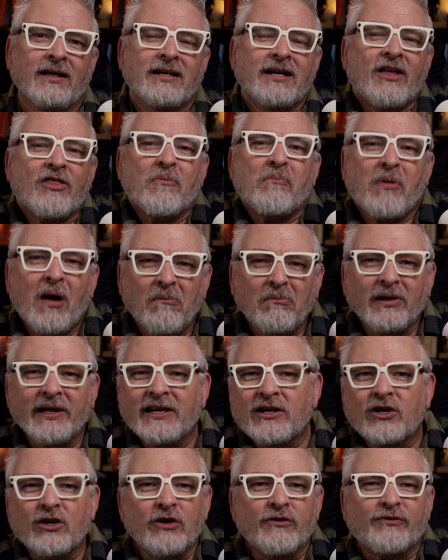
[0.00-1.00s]
Now, the
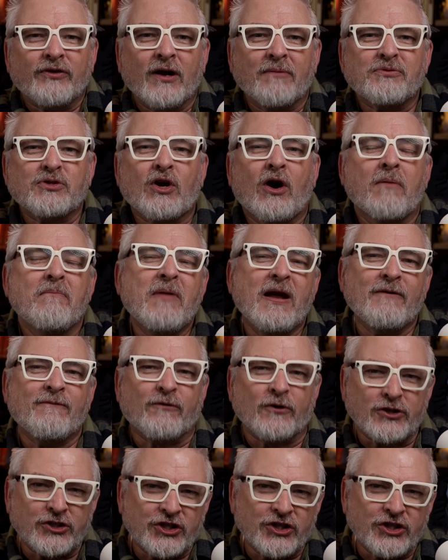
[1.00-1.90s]
bumbling goof-ups are made for